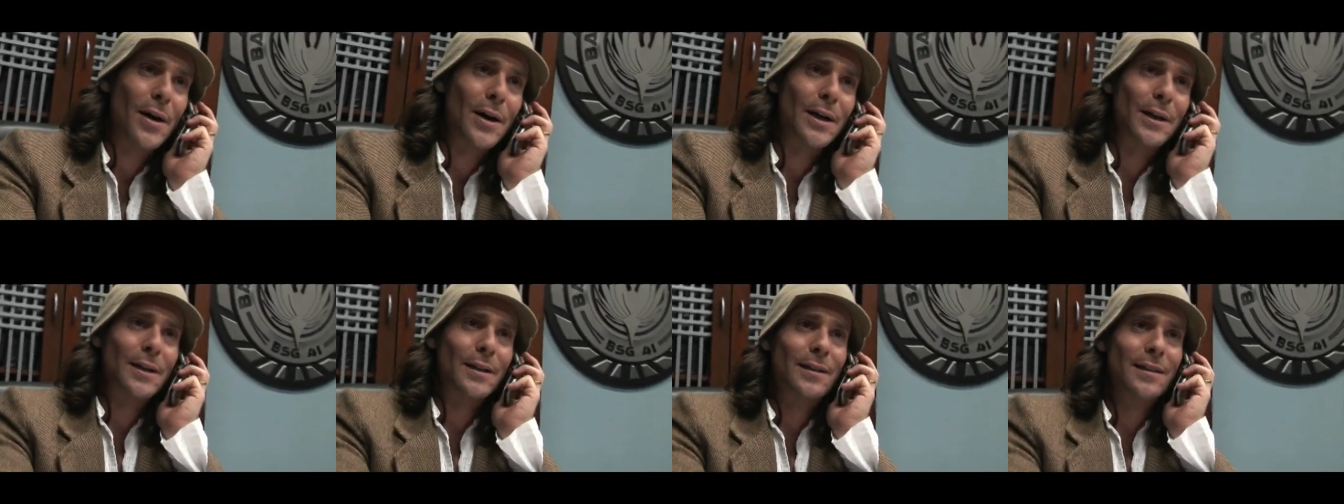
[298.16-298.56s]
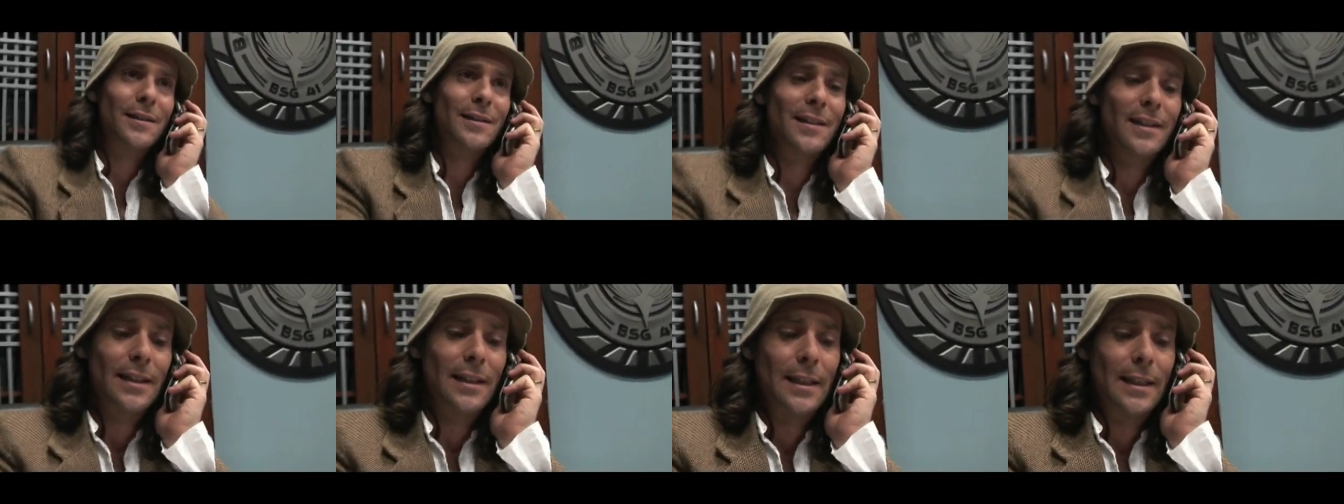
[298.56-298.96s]
how are you?
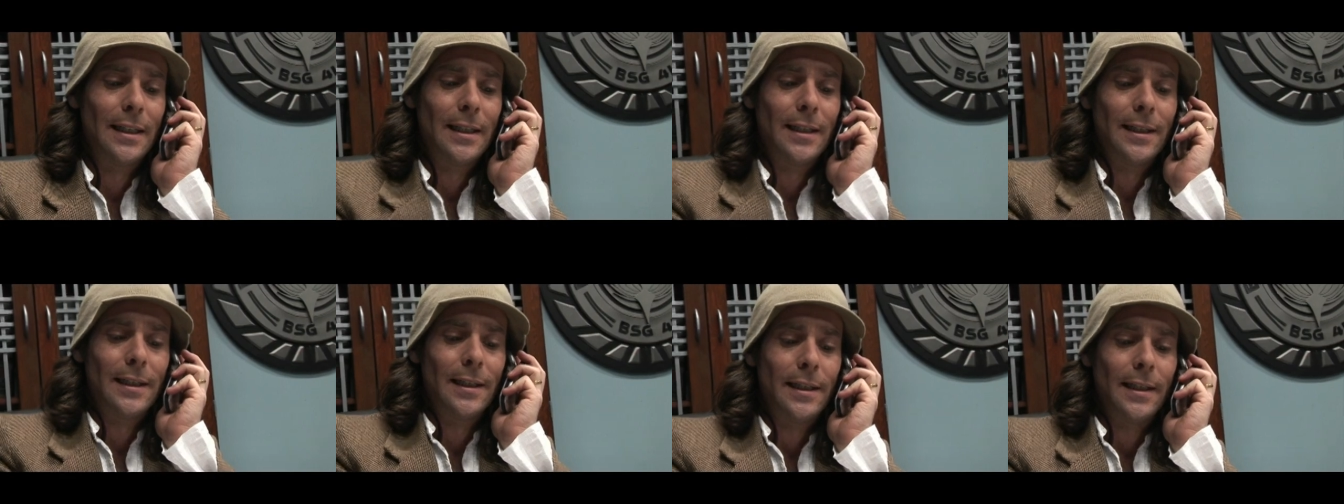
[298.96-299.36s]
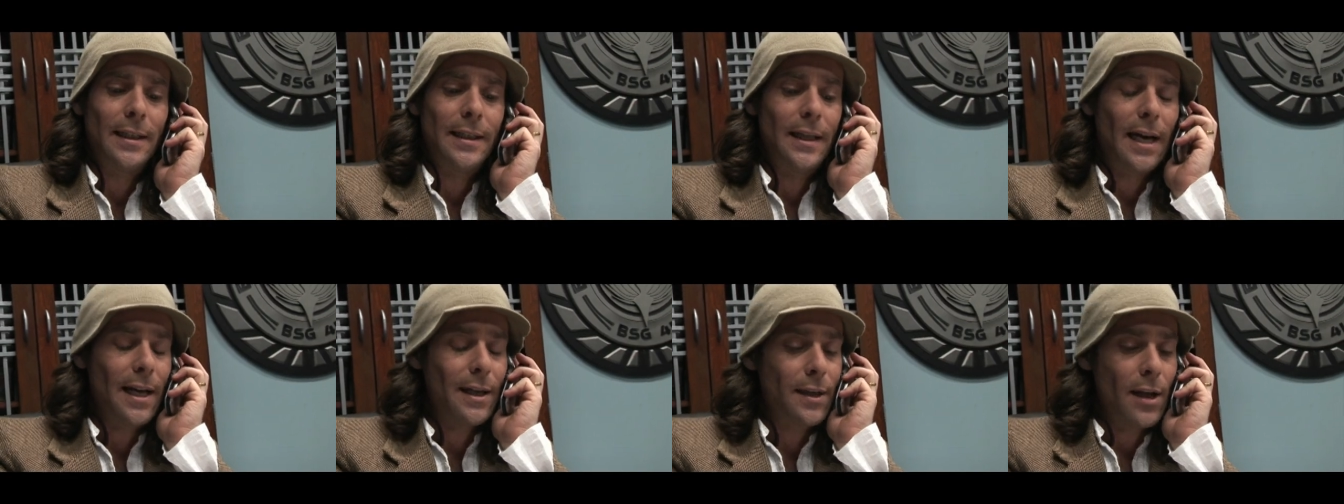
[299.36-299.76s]

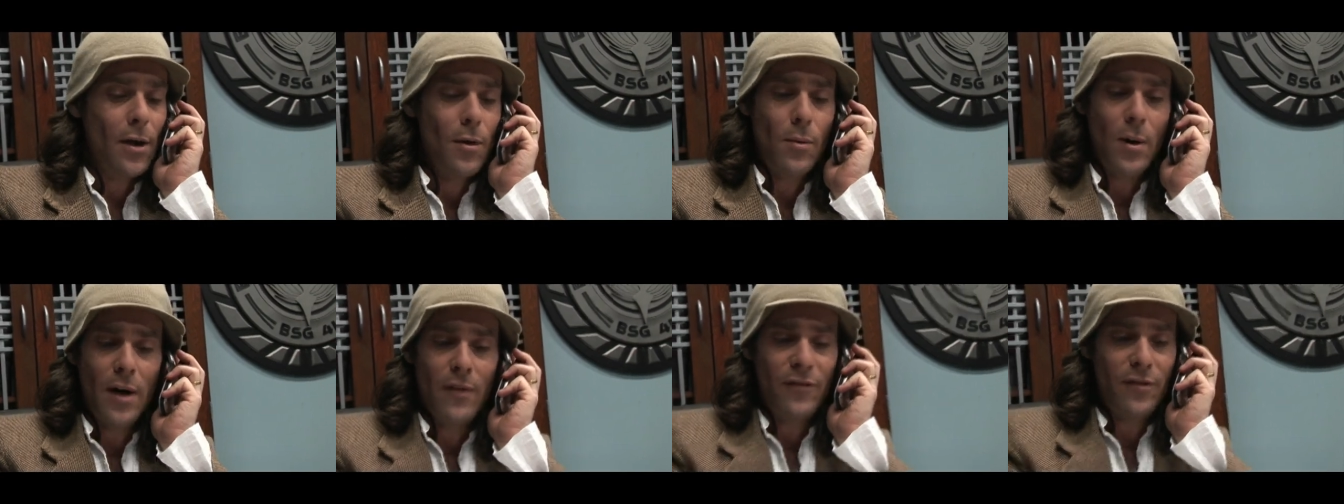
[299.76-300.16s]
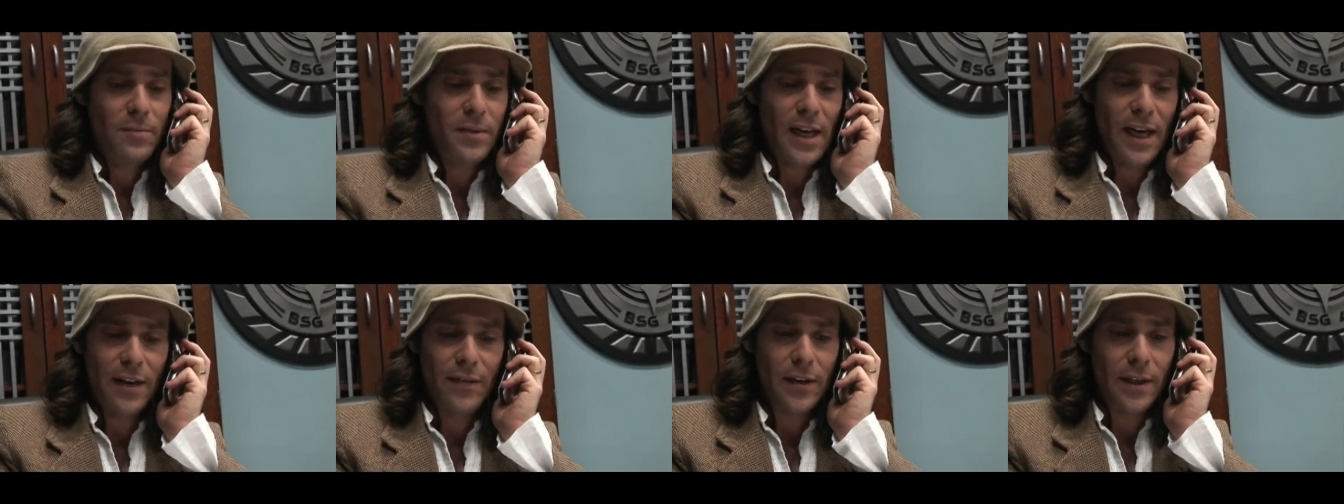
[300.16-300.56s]
Yet no word
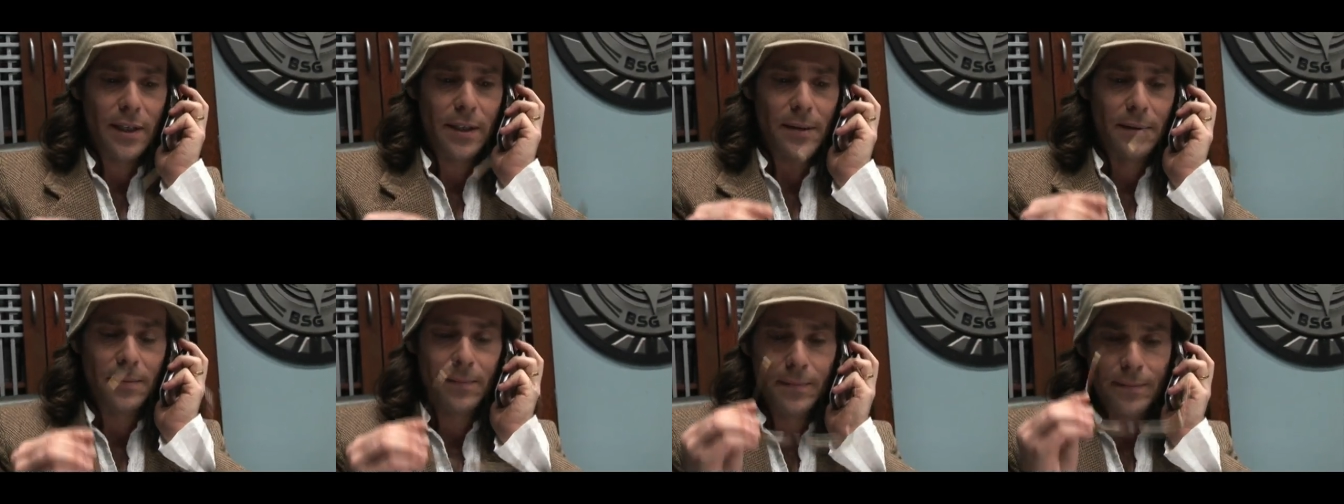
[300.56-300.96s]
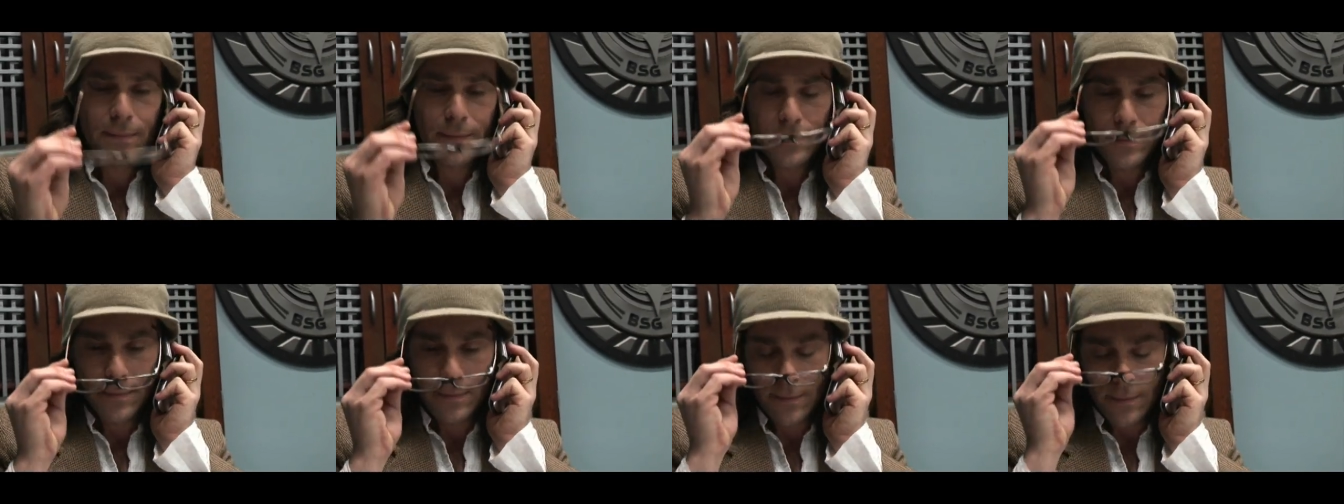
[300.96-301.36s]
from David.
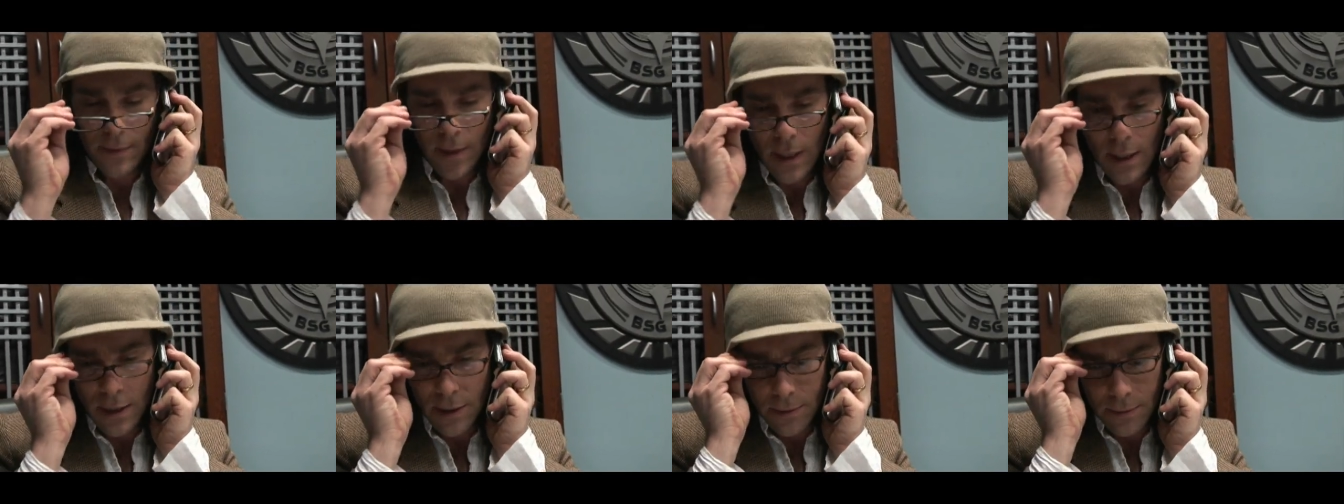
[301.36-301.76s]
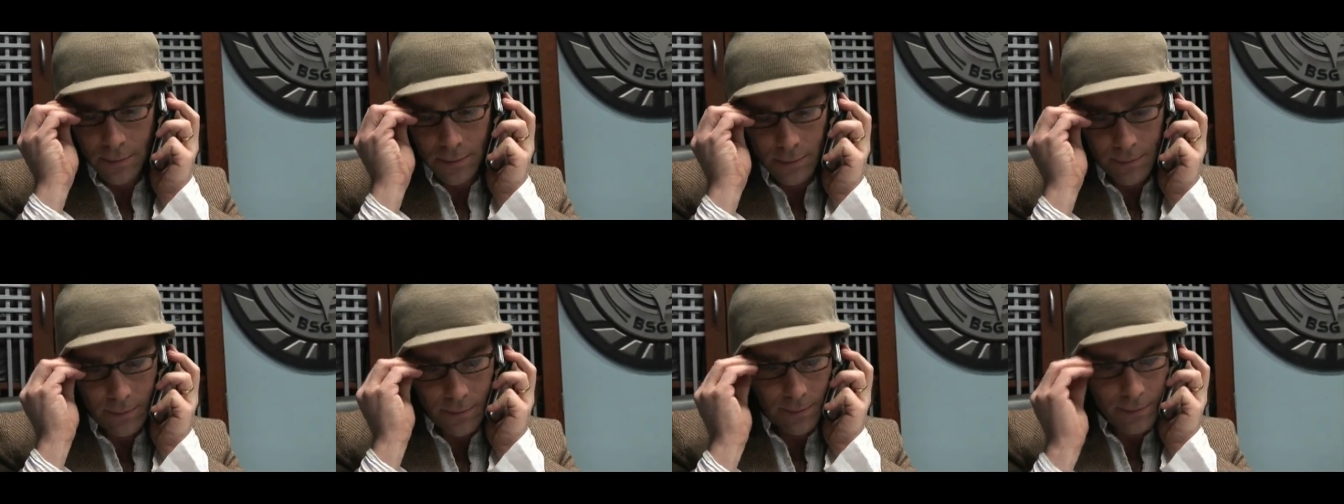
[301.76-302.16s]
No.
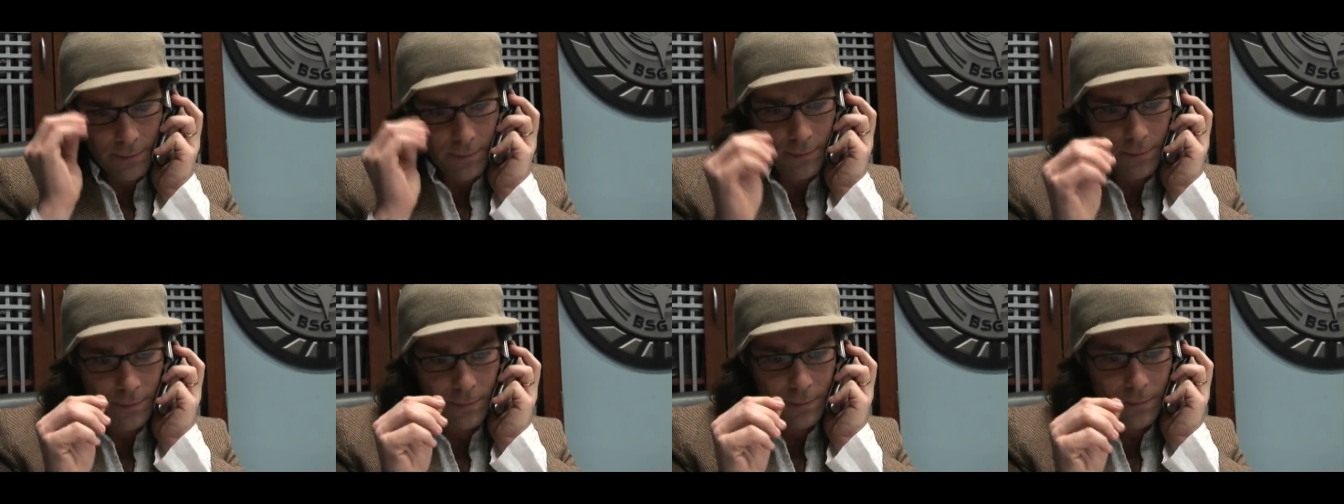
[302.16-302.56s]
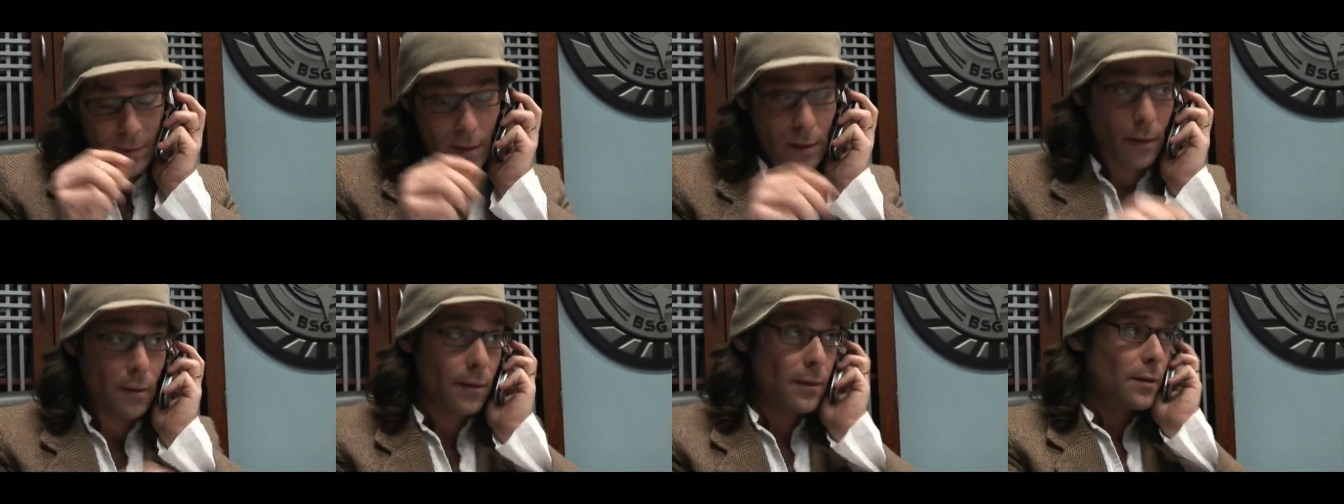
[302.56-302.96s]

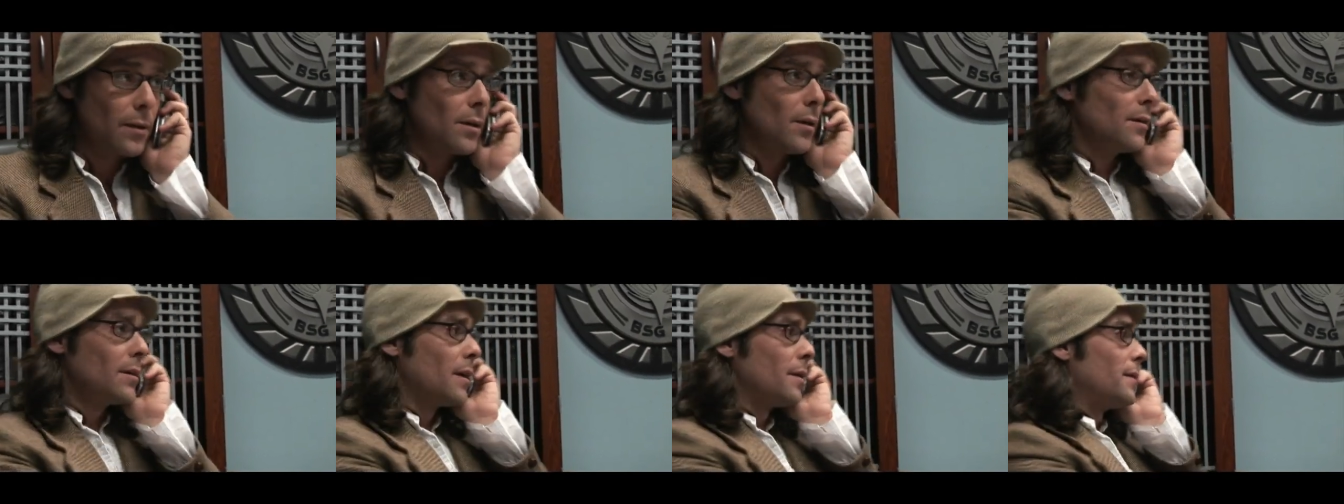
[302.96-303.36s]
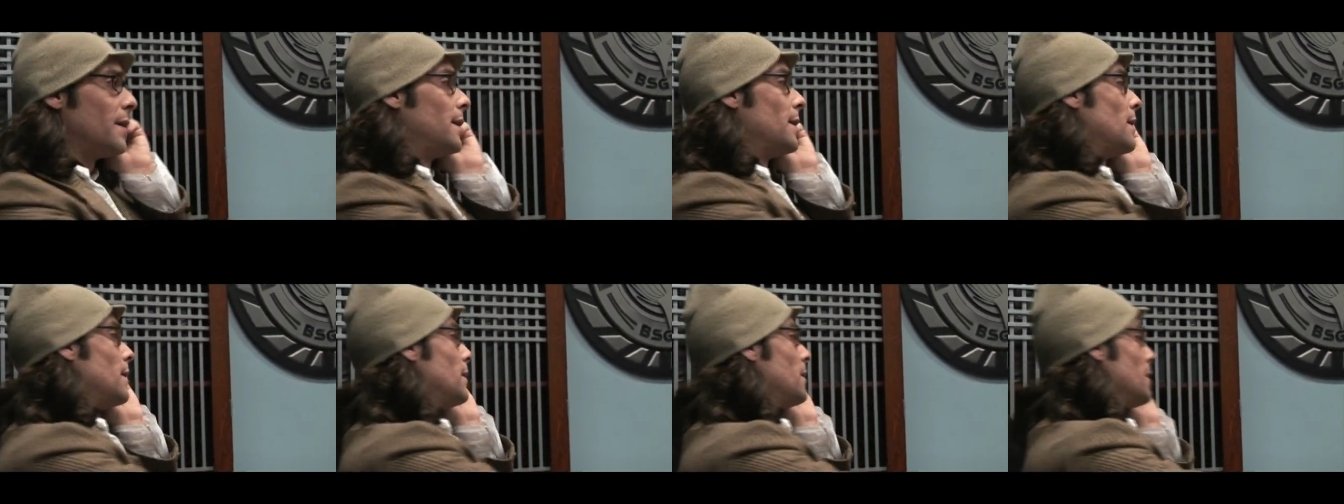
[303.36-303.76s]
God only